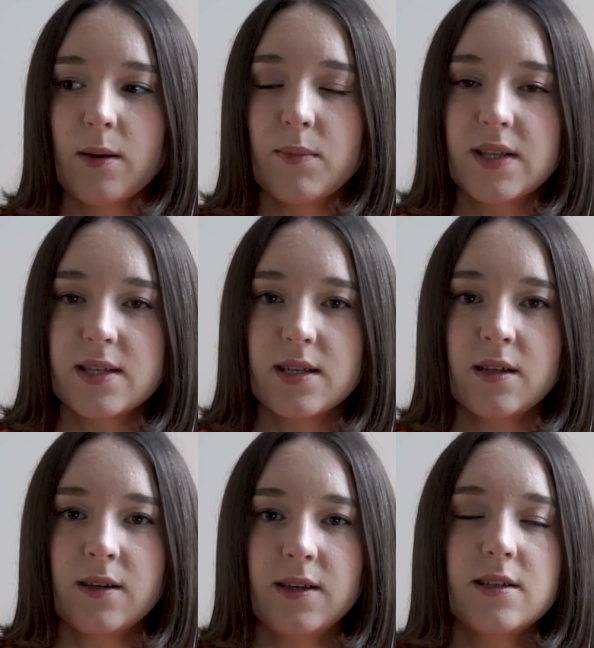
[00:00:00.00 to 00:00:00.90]
but
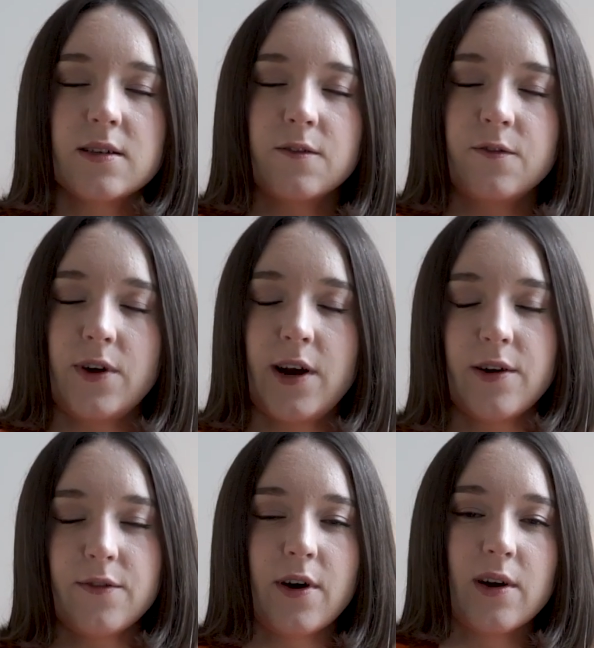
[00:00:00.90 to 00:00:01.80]
still it's a
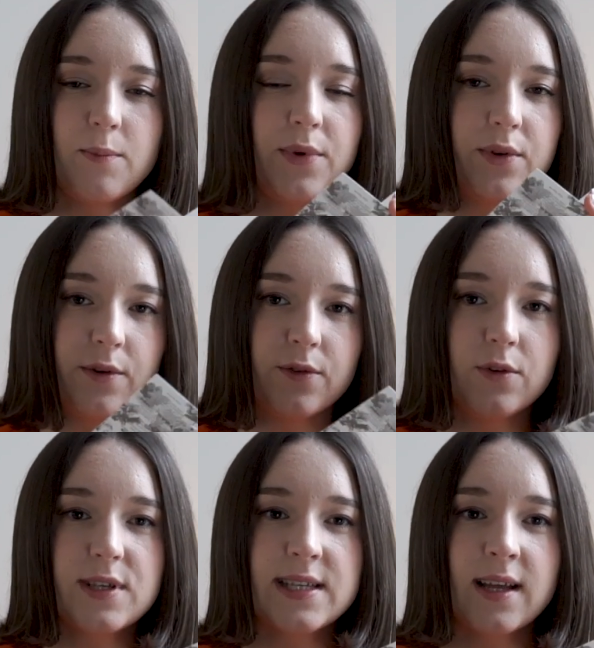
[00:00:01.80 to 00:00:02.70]
very
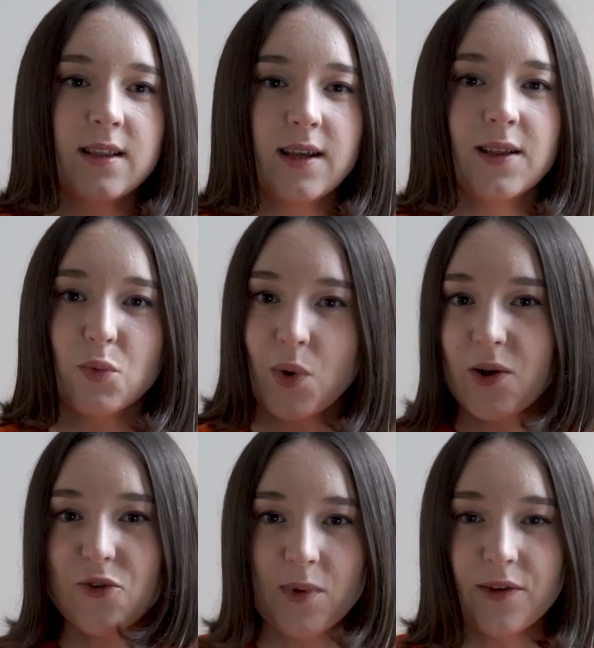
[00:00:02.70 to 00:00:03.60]
beautiful scent and one
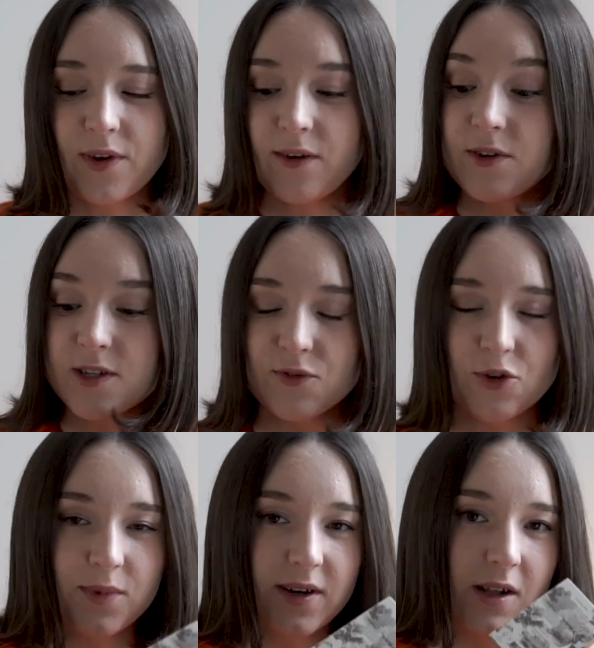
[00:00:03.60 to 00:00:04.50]
of my favorites
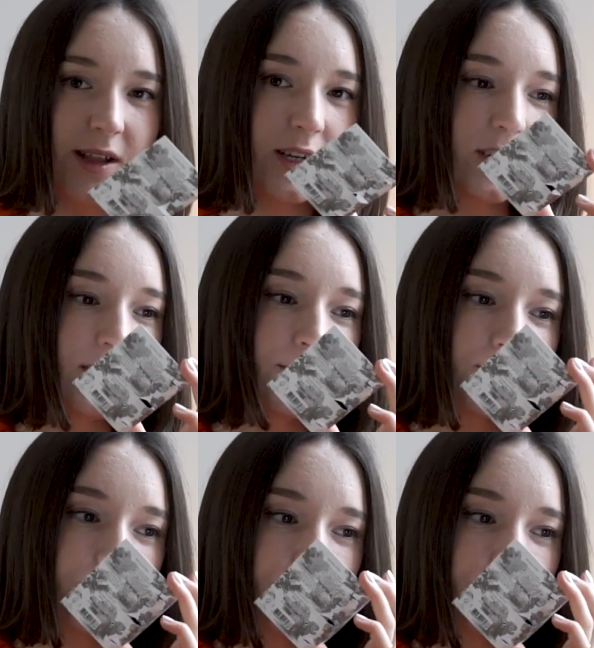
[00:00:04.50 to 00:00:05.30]
from the collection.